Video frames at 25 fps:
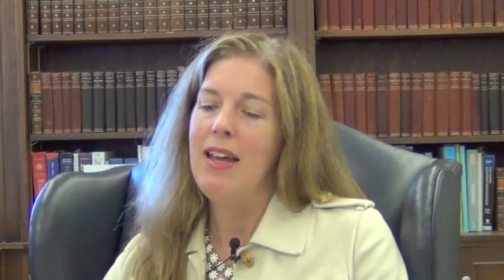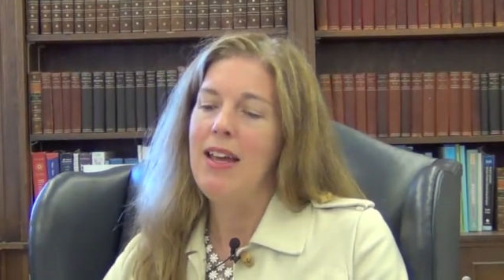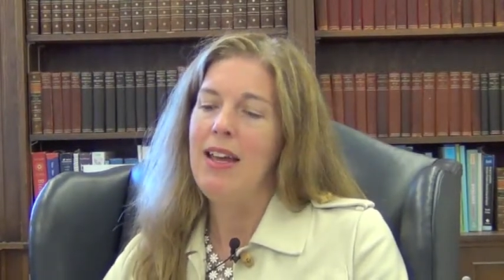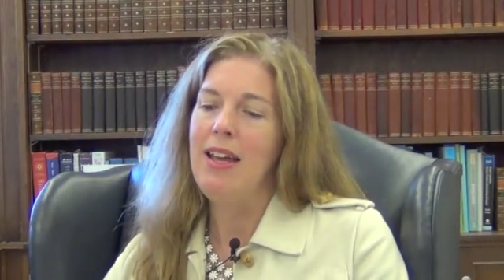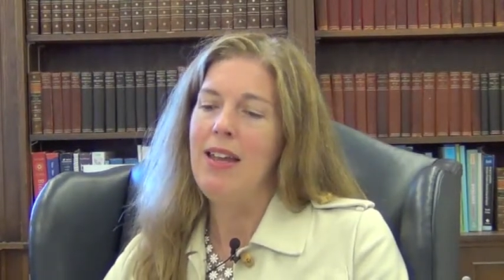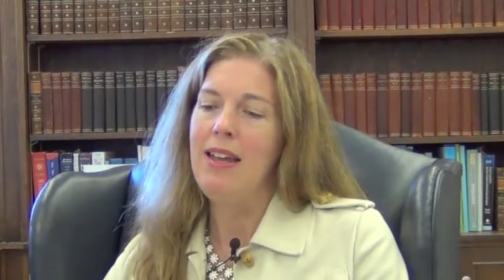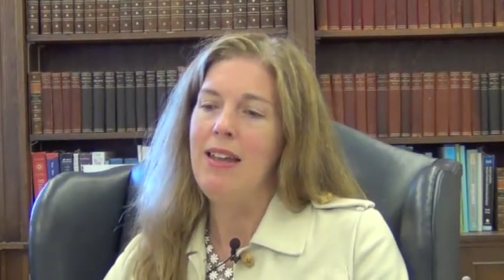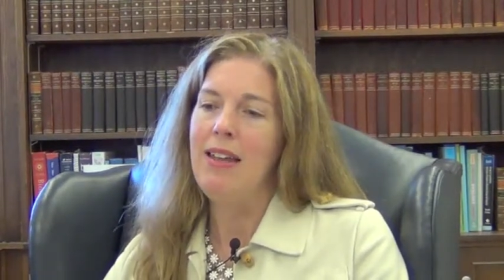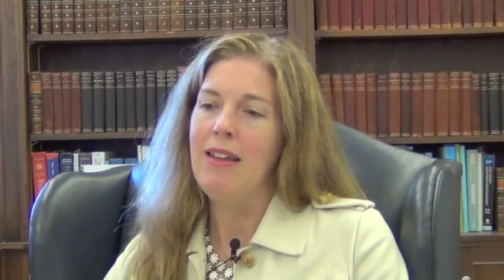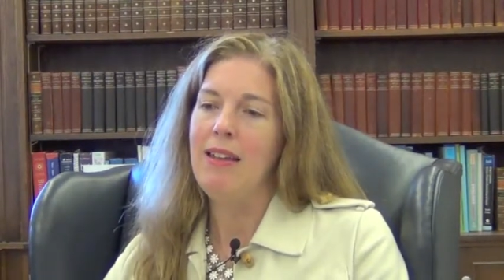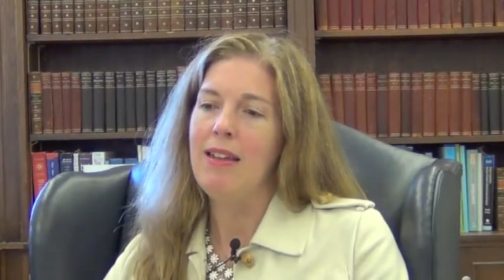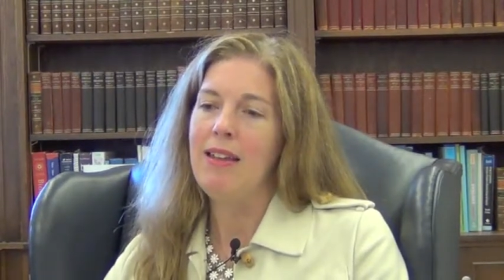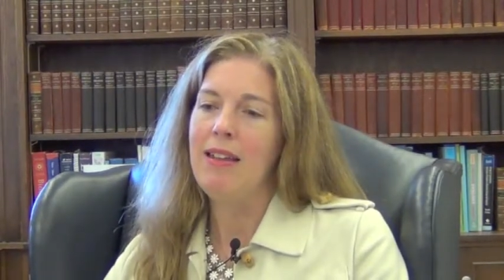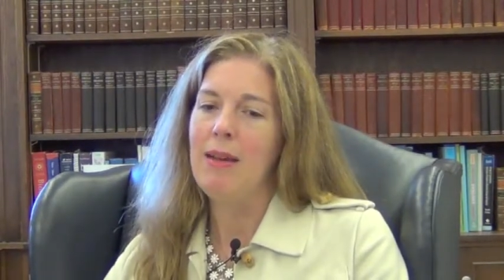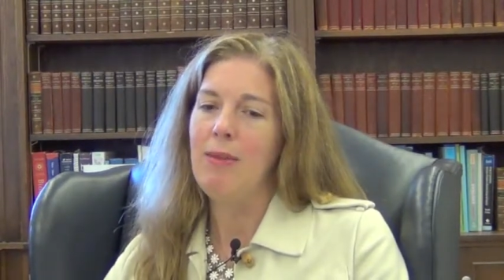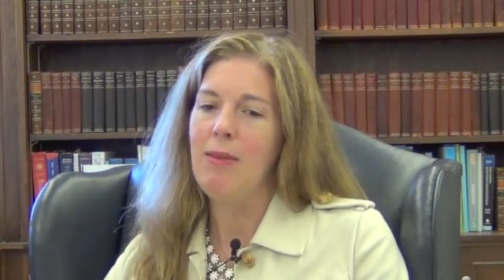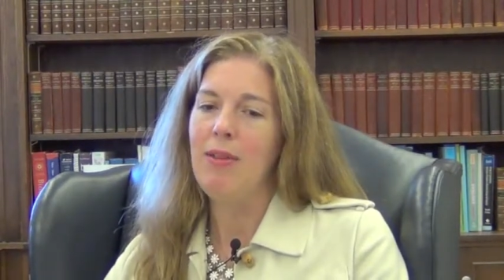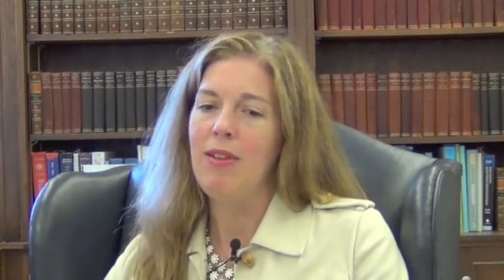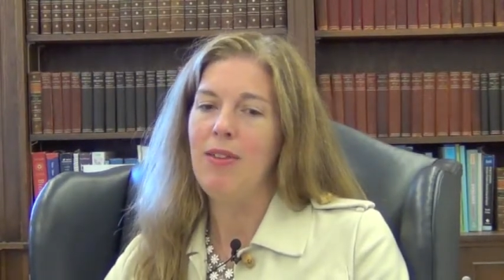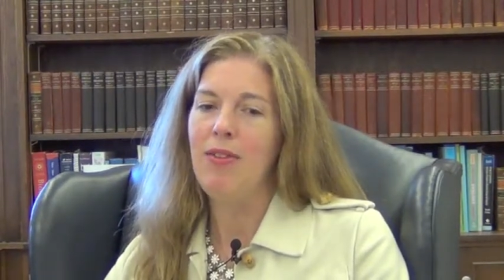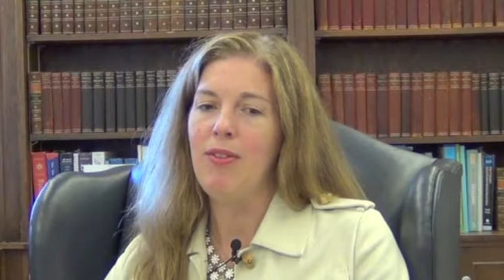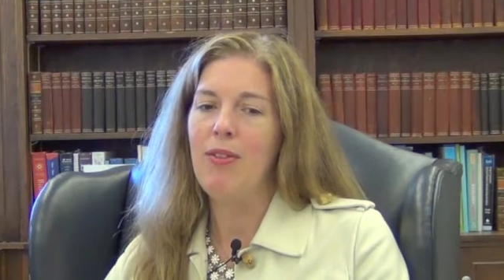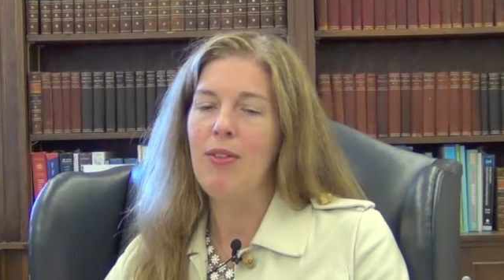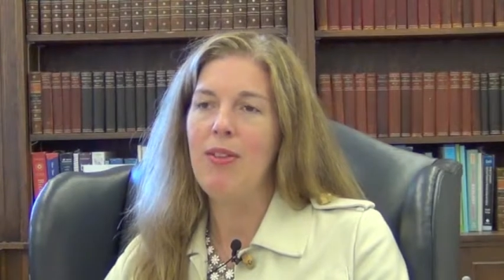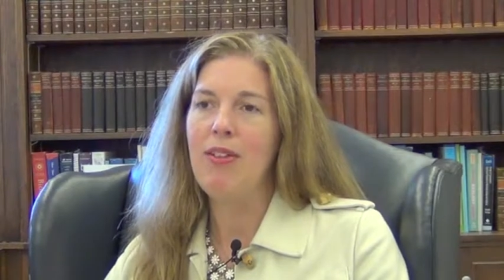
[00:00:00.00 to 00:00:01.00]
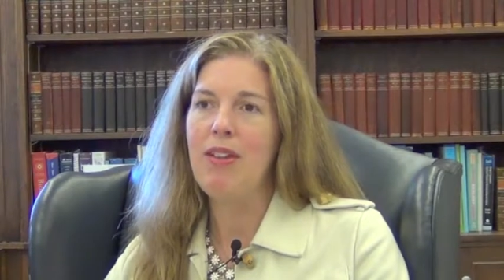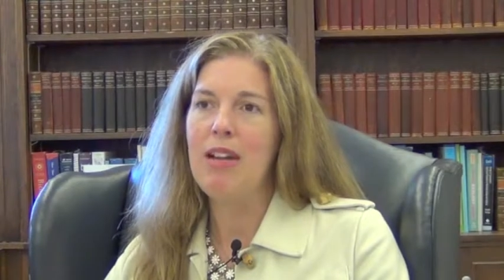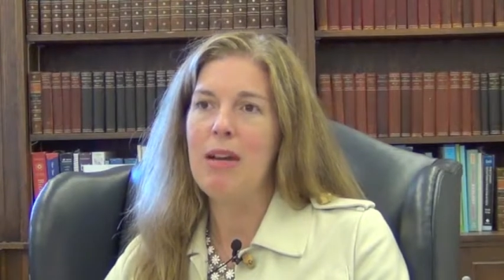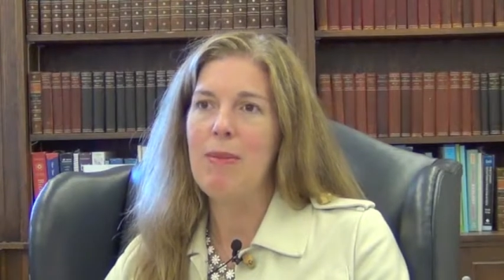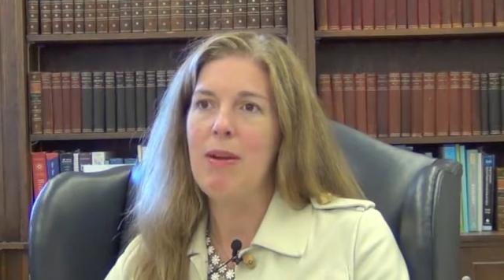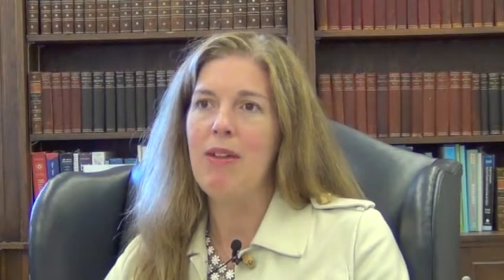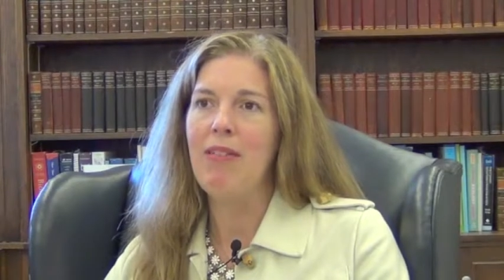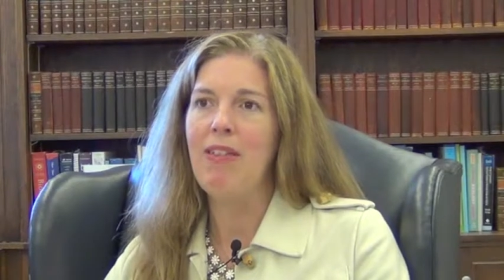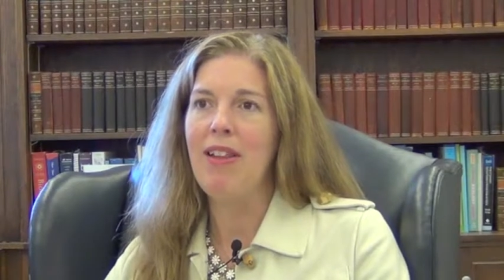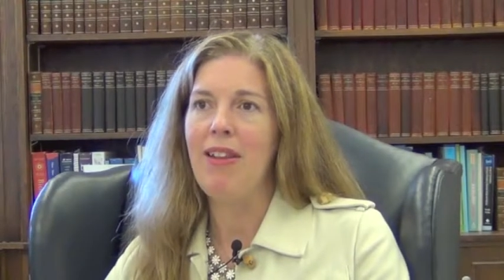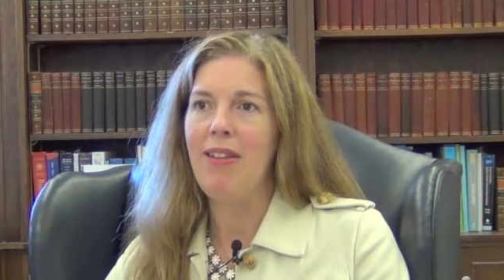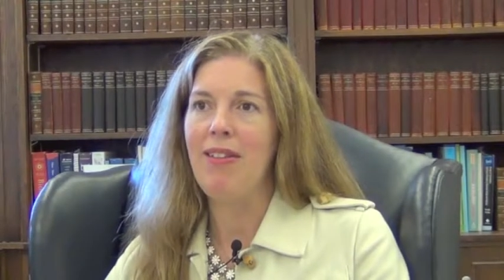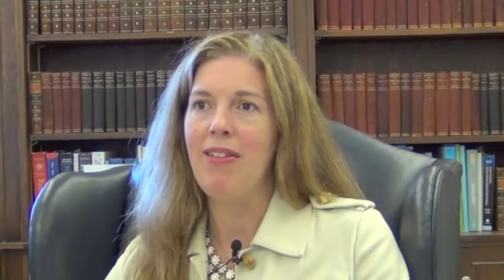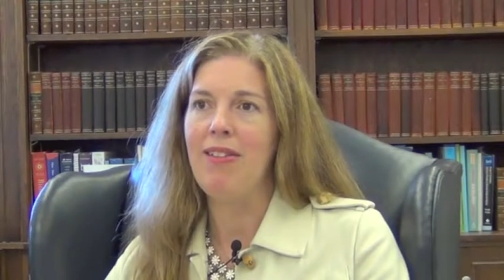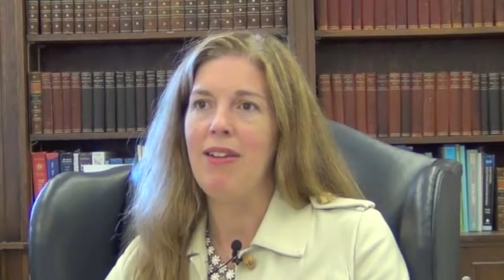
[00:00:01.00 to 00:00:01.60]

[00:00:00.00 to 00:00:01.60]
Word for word: And that was the first time I really